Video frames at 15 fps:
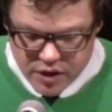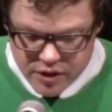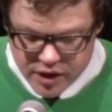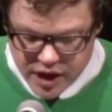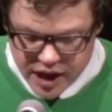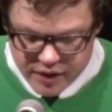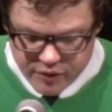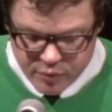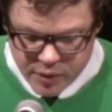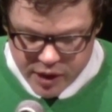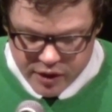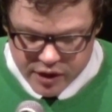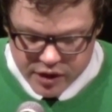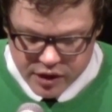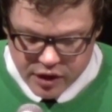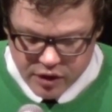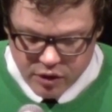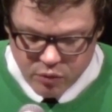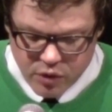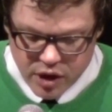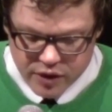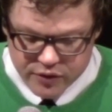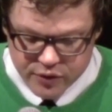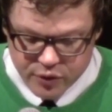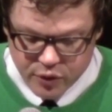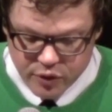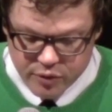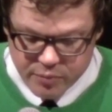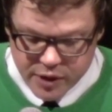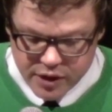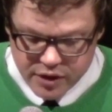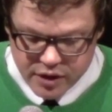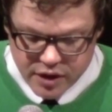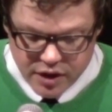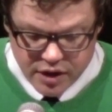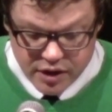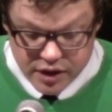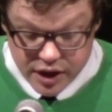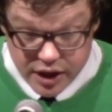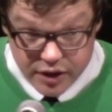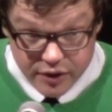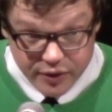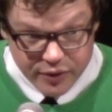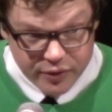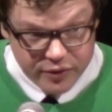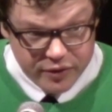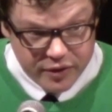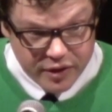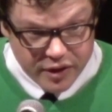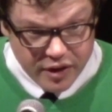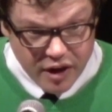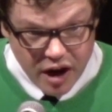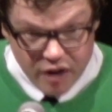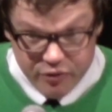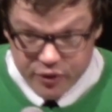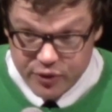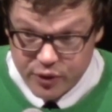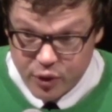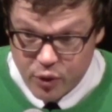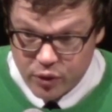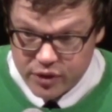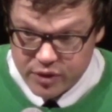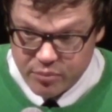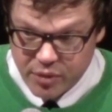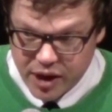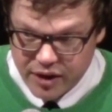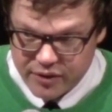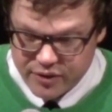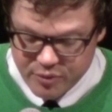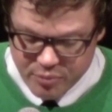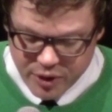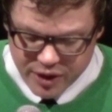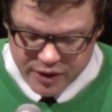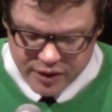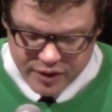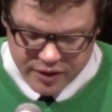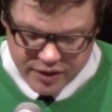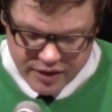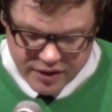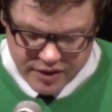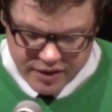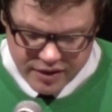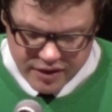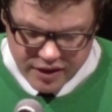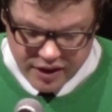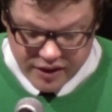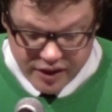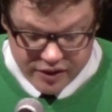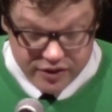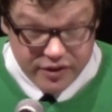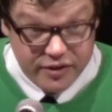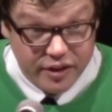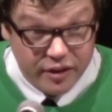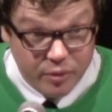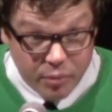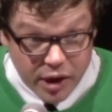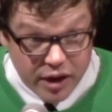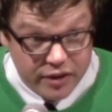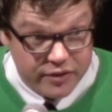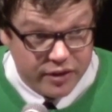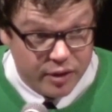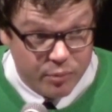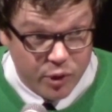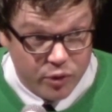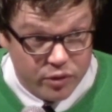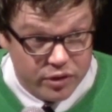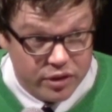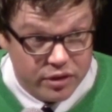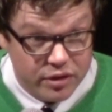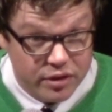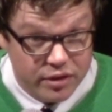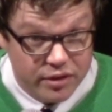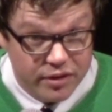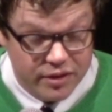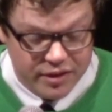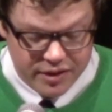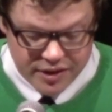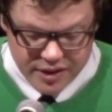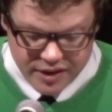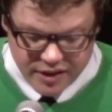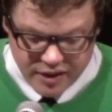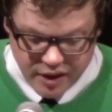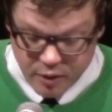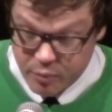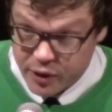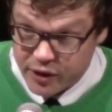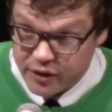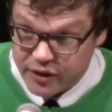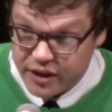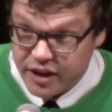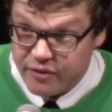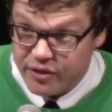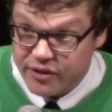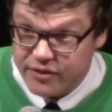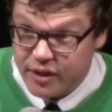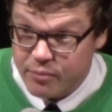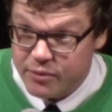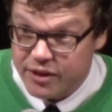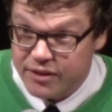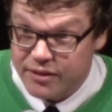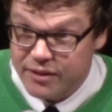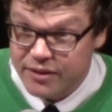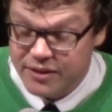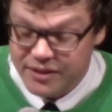The Native American girl walks toward me, kneels, offers a golden box of butter, and then she's on the box I'm holding. Apparently, I've accepted.